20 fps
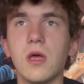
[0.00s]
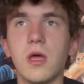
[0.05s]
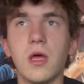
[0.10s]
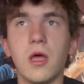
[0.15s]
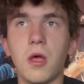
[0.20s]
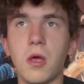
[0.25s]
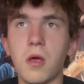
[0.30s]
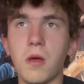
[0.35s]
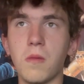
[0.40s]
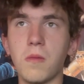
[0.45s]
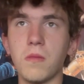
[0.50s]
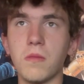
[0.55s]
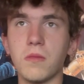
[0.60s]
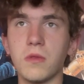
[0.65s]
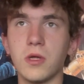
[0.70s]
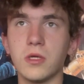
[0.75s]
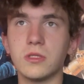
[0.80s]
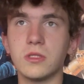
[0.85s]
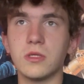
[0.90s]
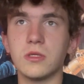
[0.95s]

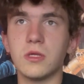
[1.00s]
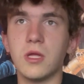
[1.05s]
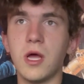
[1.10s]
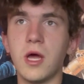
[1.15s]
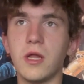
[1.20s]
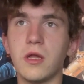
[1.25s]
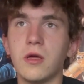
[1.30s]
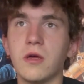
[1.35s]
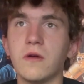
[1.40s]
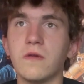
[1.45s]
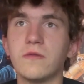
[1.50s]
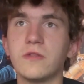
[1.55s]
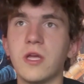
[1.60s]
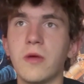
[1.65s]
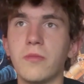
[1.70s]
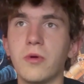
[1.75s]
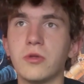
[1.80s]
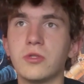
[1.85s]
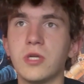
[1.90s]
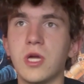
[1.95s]
There's a lot of
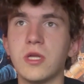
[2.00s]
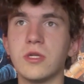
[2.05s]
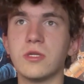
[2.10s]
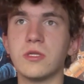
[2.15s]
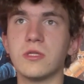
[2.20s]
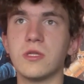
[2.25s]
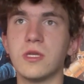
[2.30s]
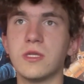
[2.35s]
tempo changes.